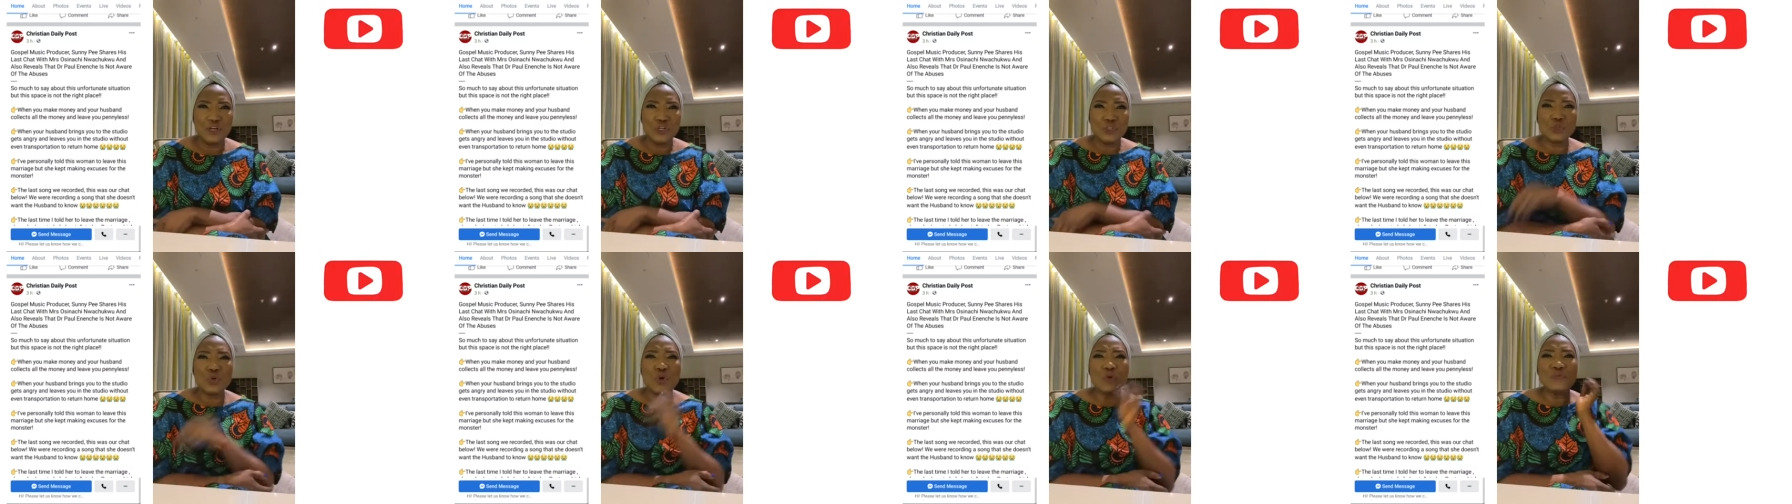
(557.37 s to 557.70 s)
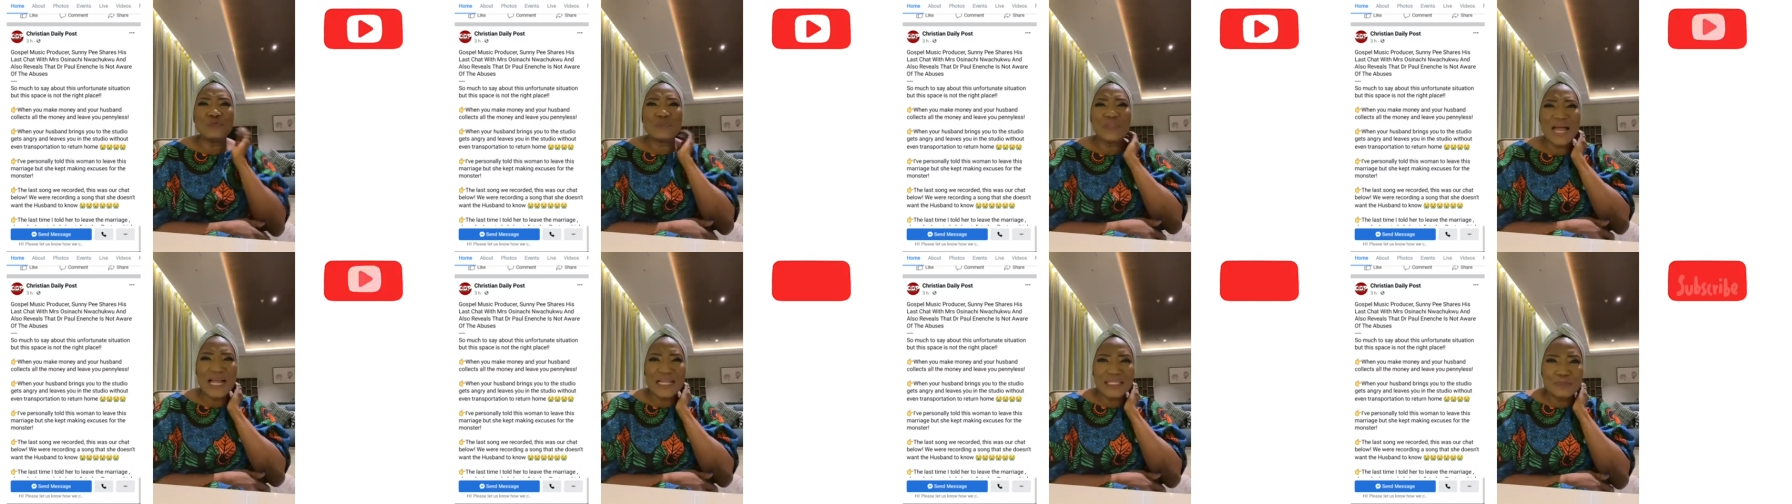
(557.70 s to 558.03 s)
So
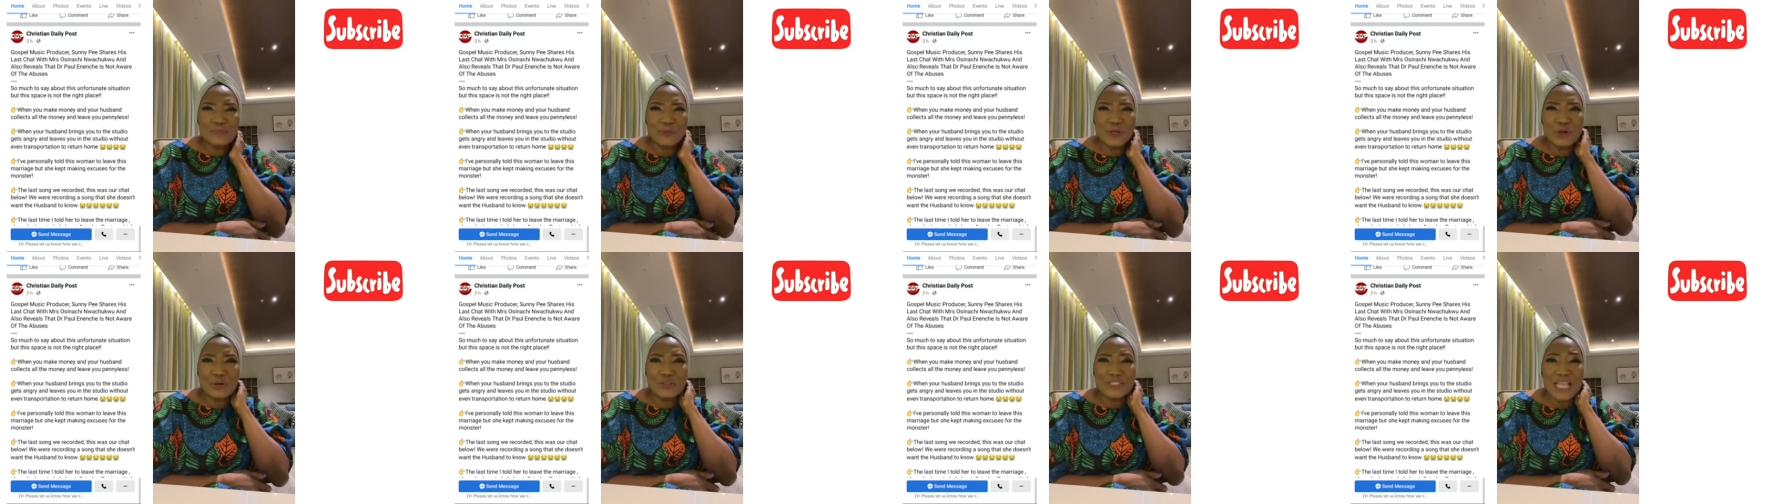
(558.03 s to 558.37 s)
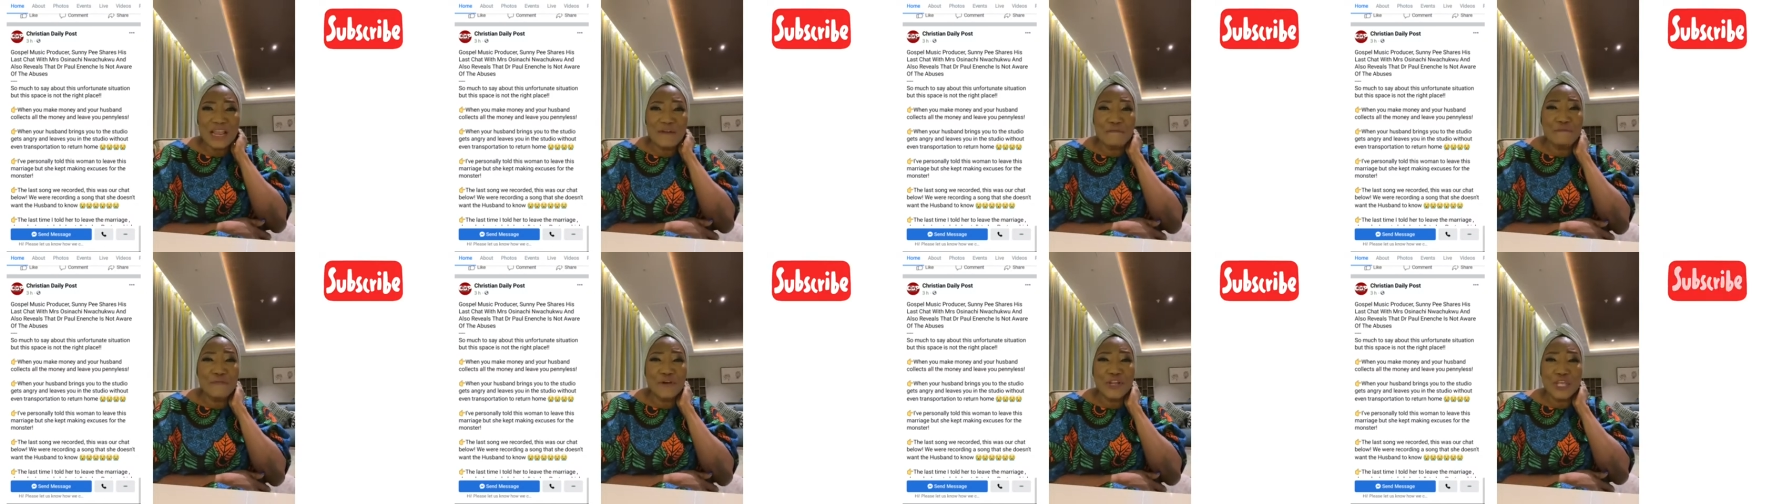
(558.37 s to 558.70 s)
that, because
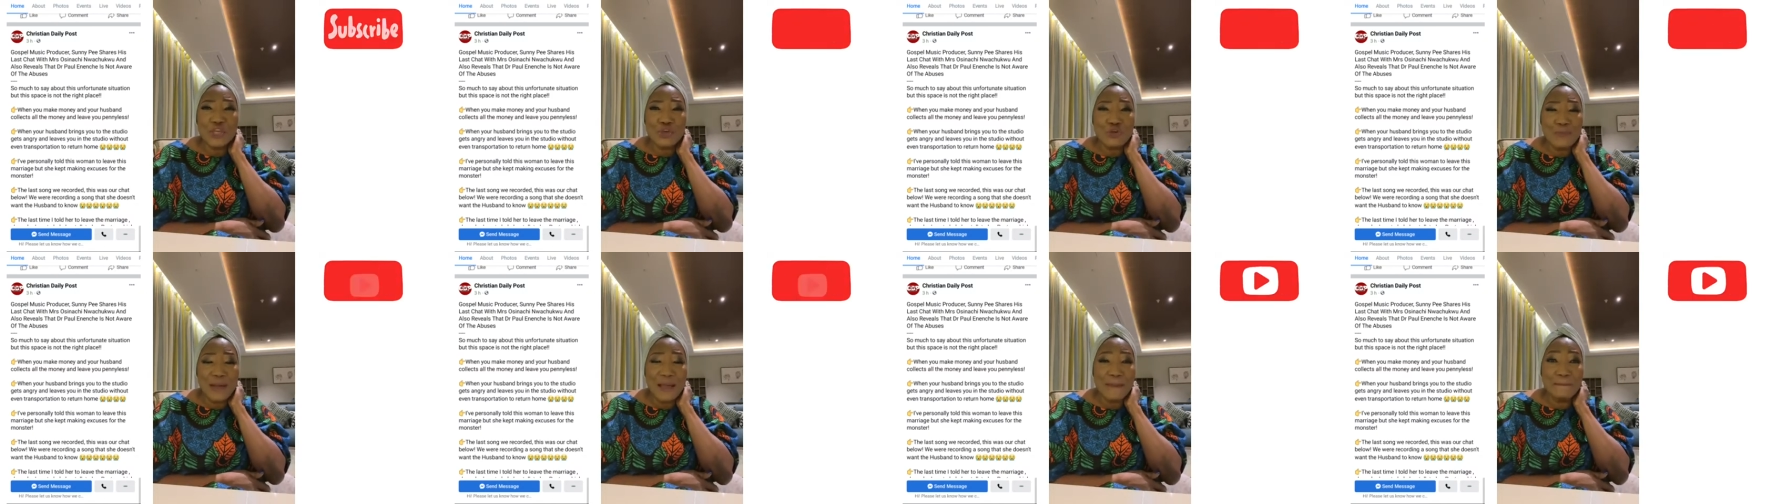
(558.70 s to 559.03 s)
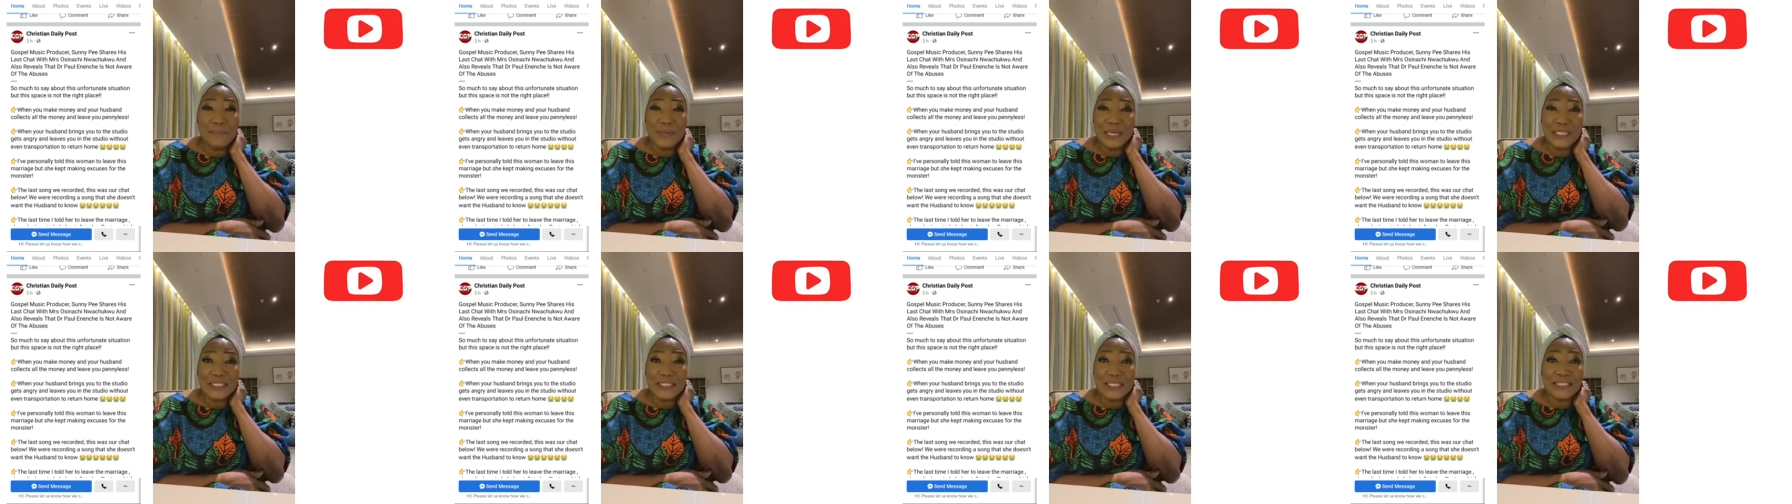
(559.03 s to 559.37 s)
every human
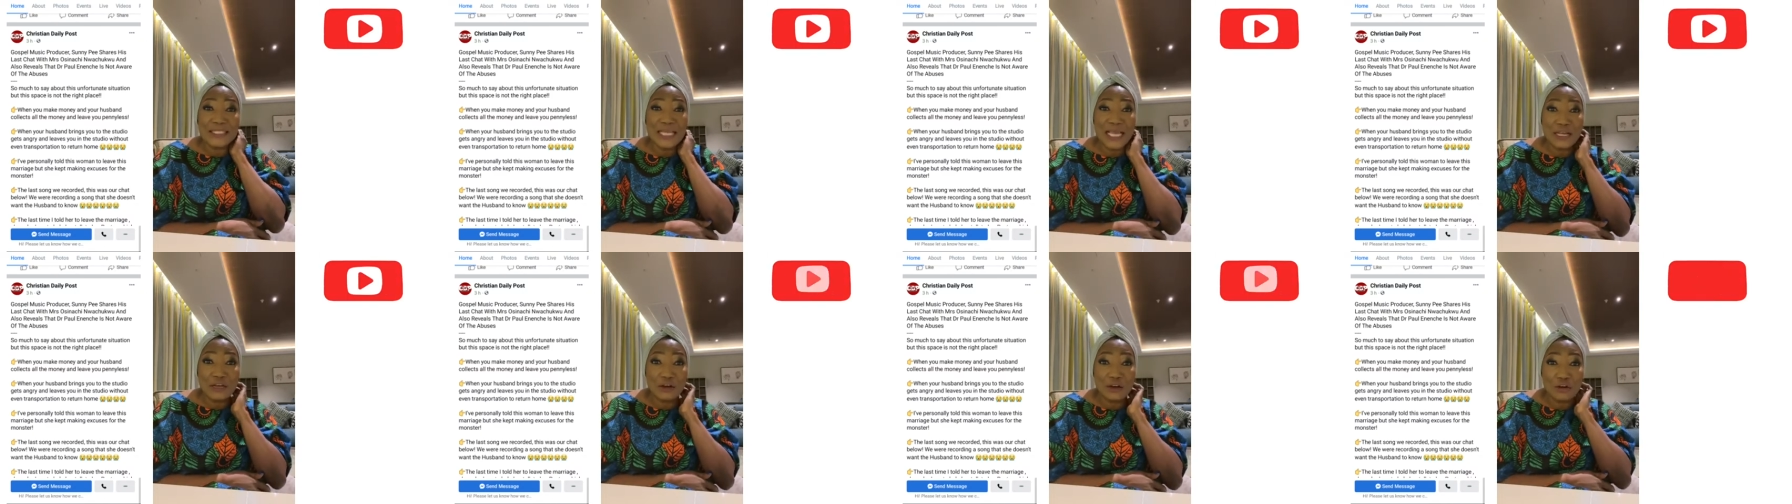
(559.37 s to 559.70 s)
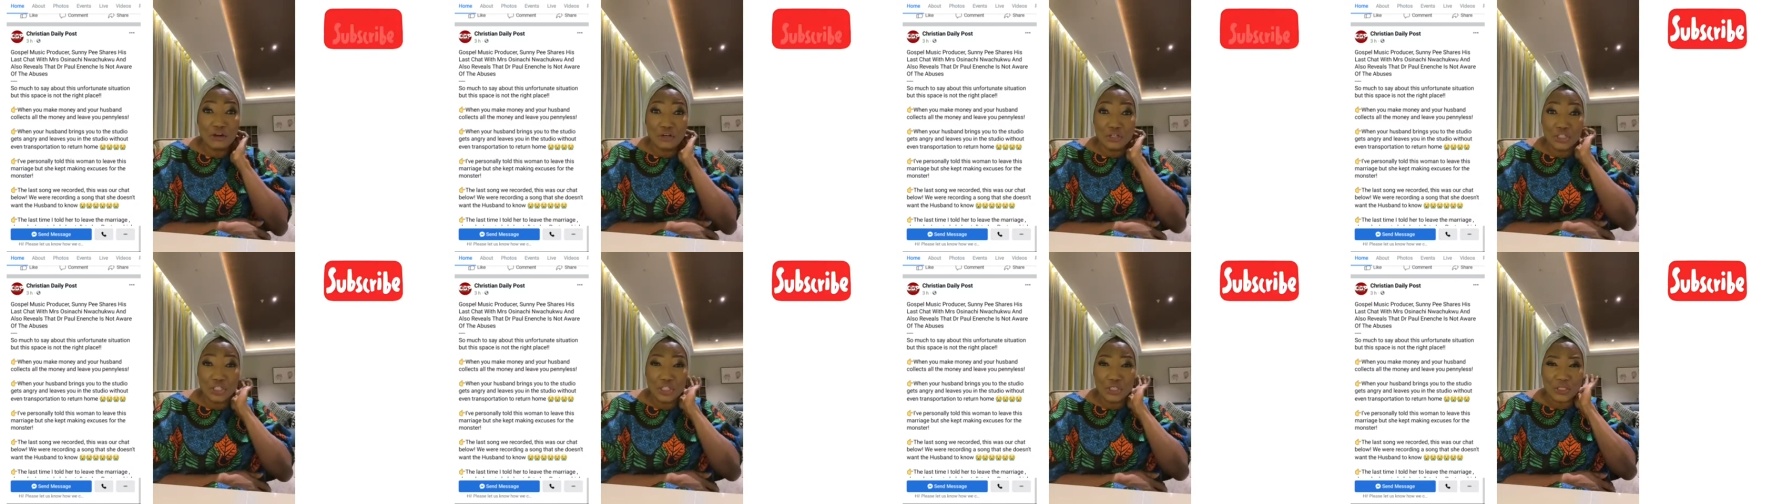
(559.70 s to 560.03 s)
being is a
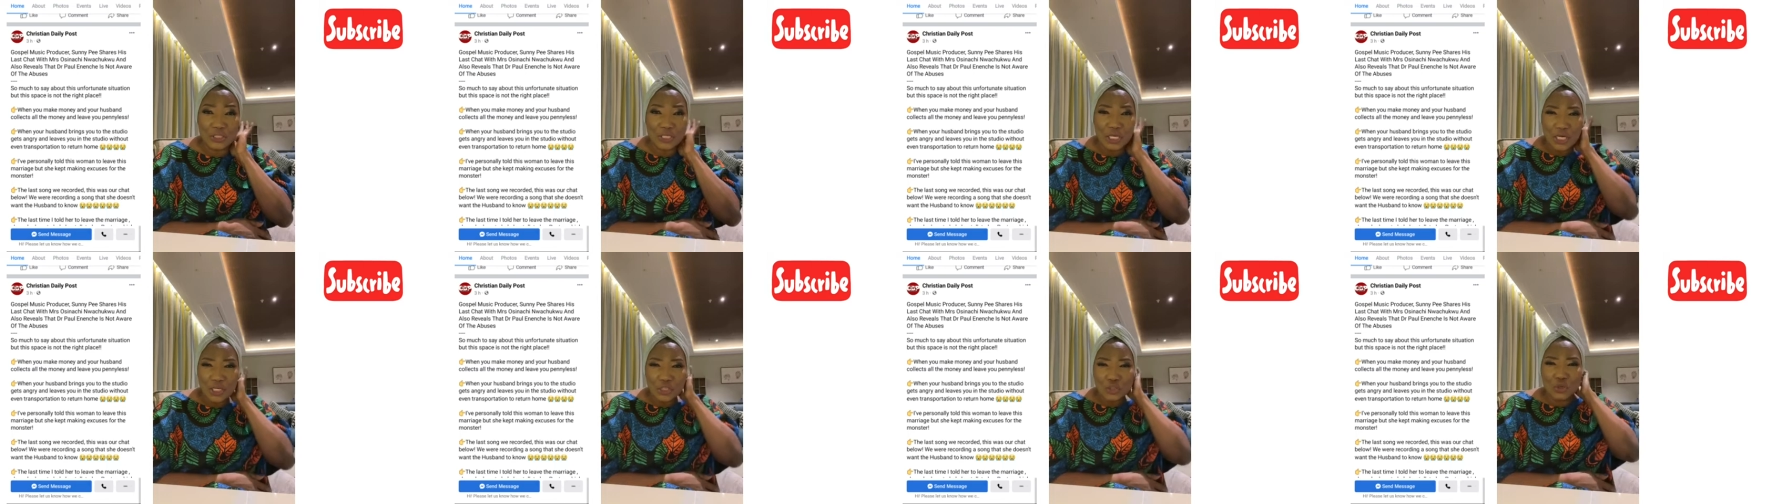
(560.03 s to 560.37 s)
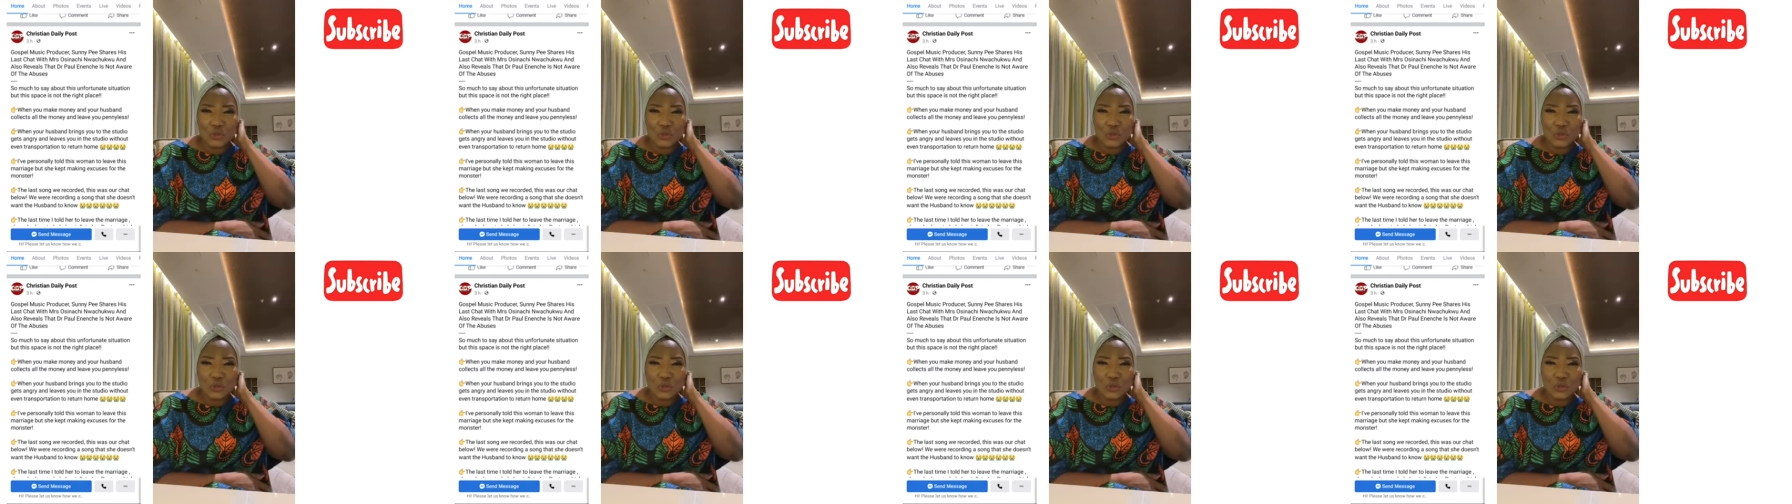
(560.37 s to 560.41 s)
psychologist,